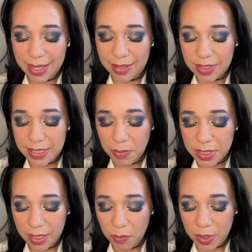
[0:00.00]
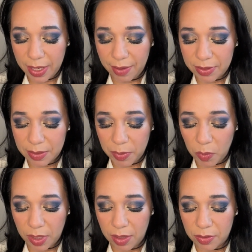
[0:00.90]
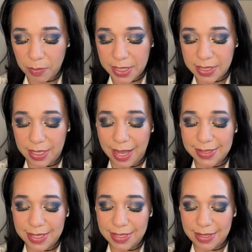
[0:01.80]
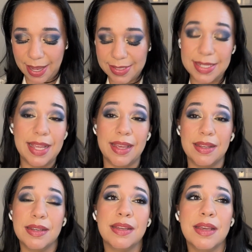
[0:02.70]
In the summertime, when I have a little bit more color in my skin, as I tan,